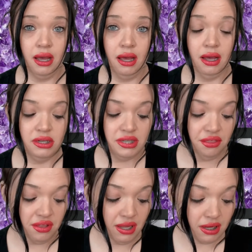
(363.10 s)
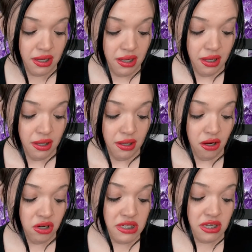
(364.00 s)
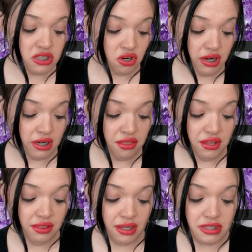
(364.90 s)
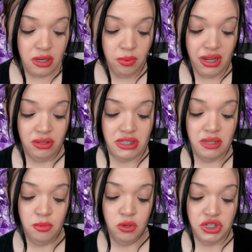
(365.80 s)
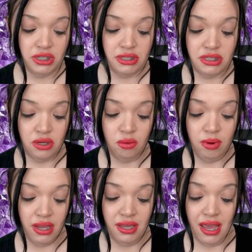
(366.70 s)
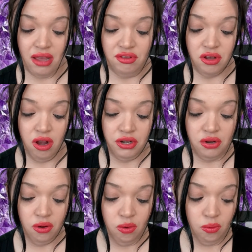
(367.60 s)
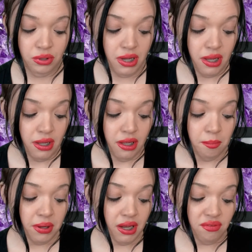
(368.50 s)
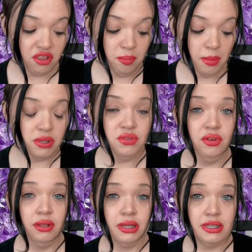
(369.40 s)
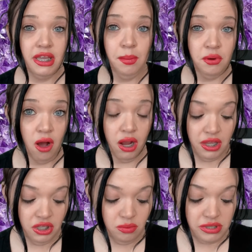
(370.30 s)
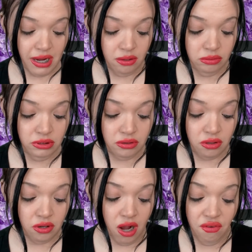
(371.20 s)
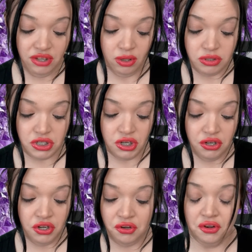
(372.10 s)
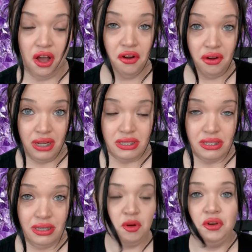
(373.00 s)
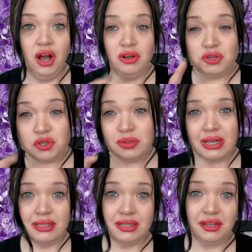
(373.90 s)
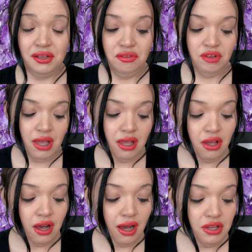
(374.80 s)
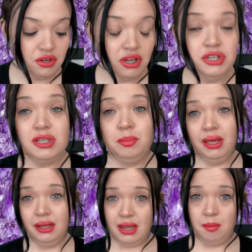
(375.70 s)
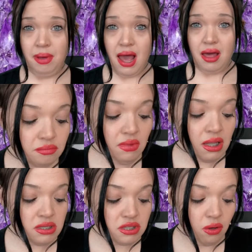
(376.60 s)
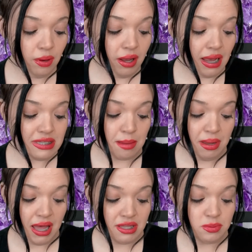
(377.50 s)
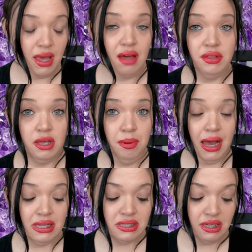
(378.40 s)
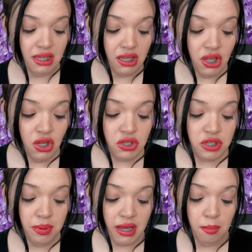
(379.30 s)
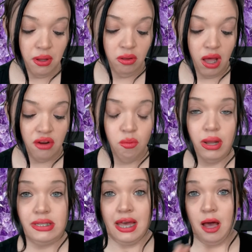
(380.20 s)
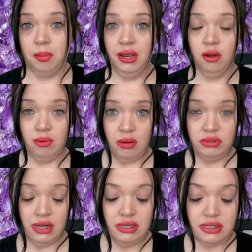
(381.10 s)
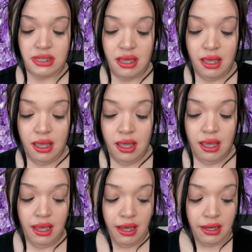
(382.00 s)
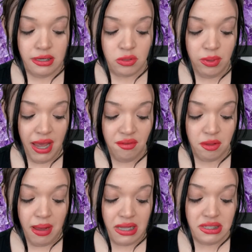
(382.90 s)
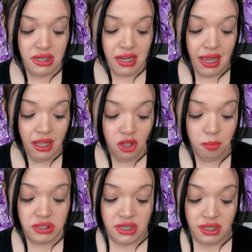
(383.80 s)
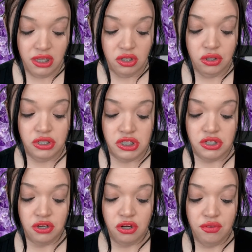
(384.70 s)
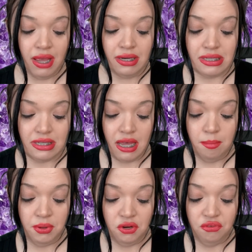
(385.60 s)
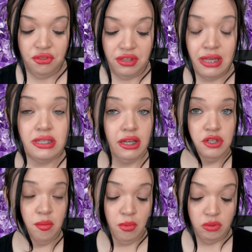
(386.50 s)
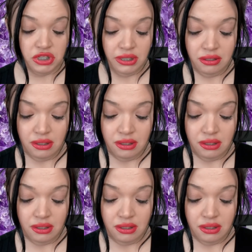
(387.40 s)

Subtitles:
to think that someone else's emotions wreaking havoc on your own. But if other people's feelings keep knocking you down or off kilter, you're not crazy, you're not too sensitive, you could just be an empath. So as empaths, we have the capacity to pick up a lot of what is happening around us. And we have the capacity to help, to heal, to serve, and to set beautiful things into motion,